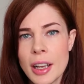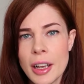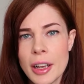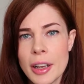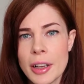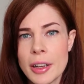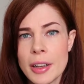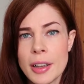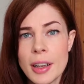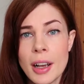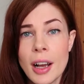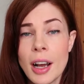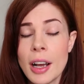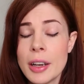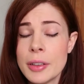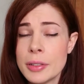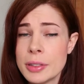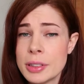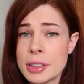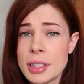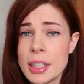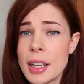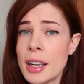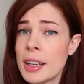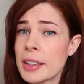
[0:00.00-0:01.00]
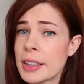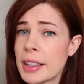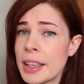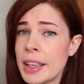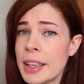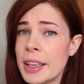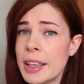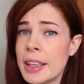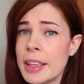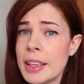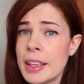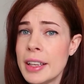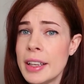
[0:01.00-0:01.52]
I was
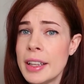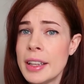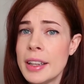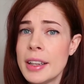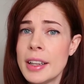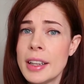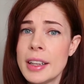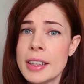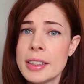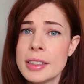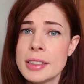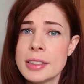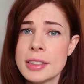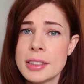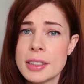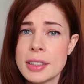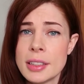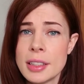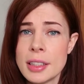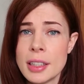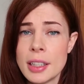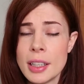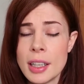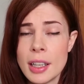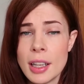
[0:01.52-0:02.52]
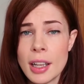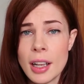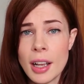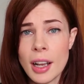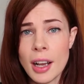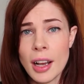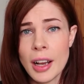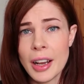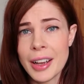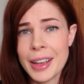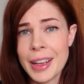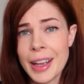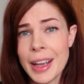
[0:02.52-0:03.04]
lucky in that
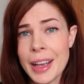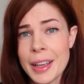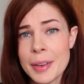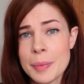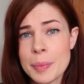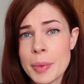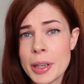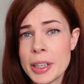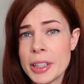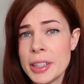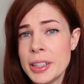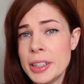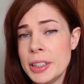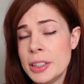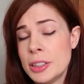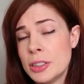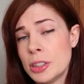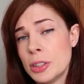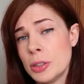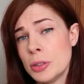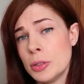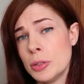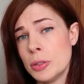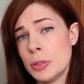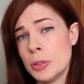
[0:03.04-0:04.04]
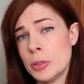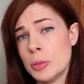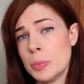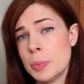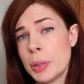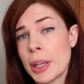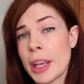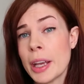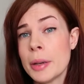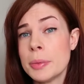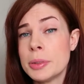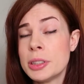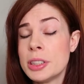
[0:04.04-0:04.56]
I had money to
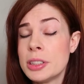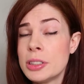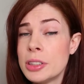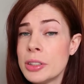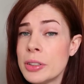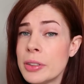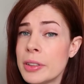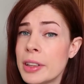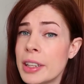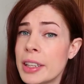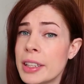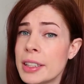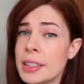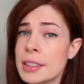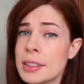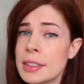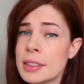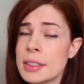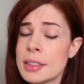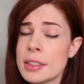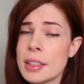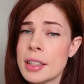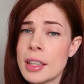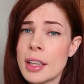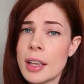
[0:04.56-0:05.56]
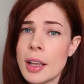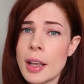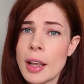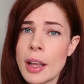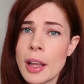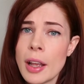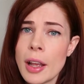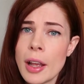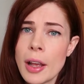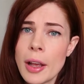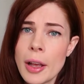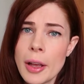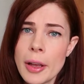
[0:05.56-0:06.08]
be able to do this,
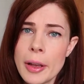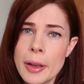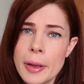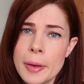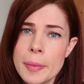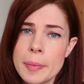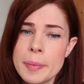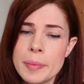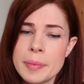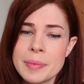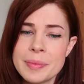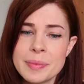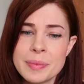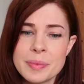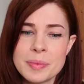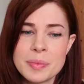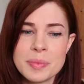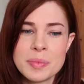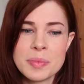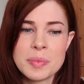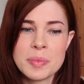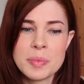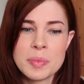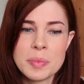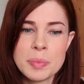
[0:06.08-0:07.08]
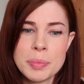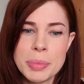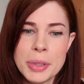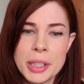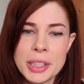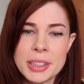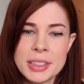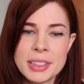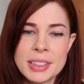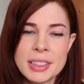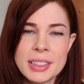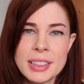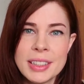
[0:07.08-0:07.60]

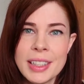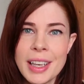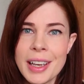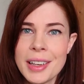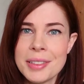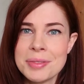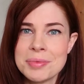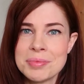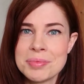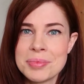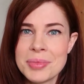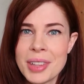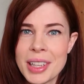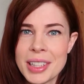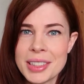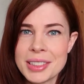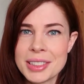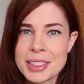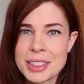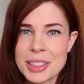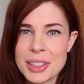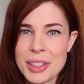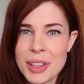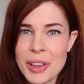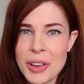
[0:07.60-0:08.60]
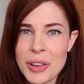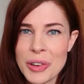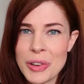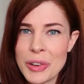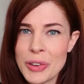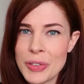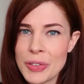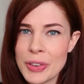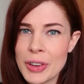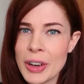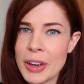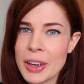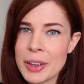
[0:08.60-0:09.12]
but yeah, that's an
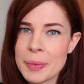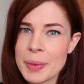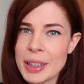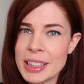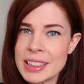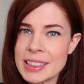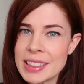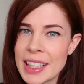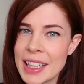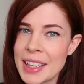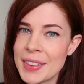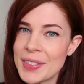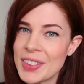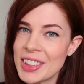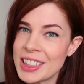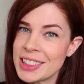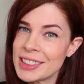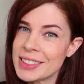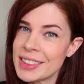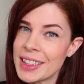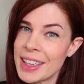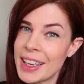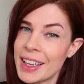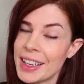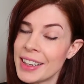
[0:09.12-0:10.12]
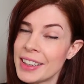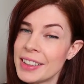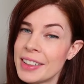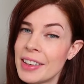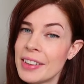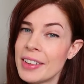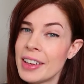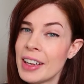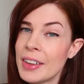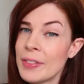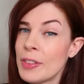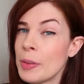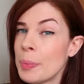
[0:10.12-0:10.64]
awful lot of my savings, and I
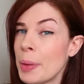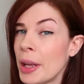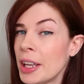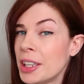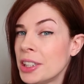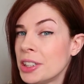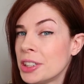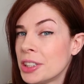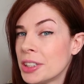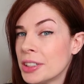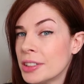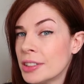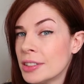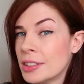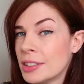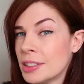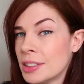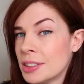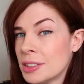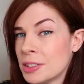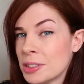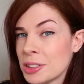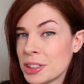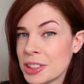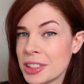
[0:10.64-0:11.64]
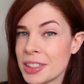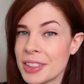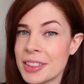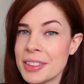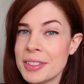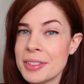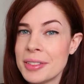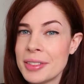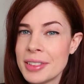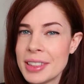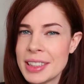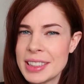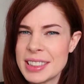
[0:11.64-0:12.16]
don't have a pension, so
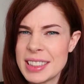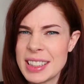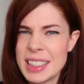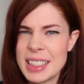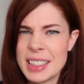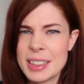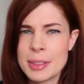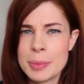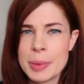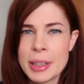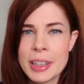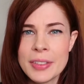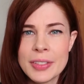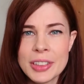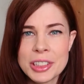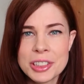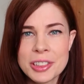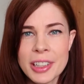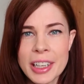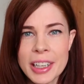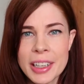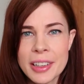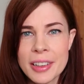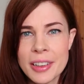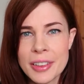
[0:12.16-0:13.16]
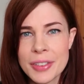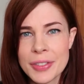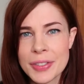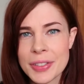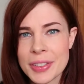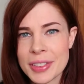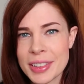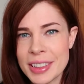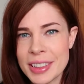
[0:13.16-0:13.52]
there's a little bit of a trade-off.